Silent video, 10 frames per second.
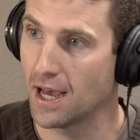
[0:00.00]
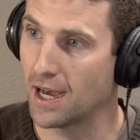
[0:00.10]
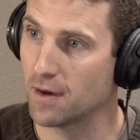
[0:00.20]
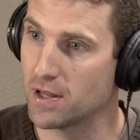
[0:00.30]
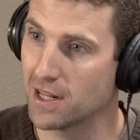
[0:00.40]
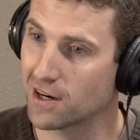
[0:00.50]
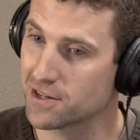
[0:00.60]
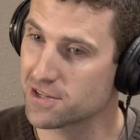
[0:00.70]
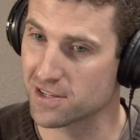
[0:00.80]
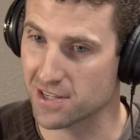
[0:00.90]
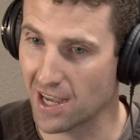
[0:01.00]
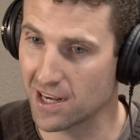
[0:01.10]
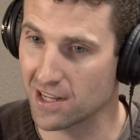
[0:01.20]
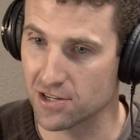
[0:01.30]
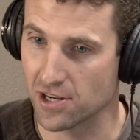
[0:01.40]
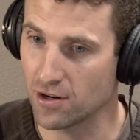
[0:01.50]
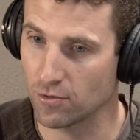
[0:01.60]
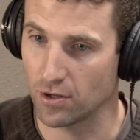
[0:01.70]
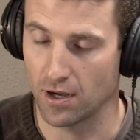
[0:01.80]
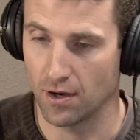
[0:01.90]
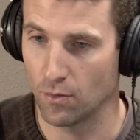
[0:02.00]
Um, yeah. And in our society in general, a,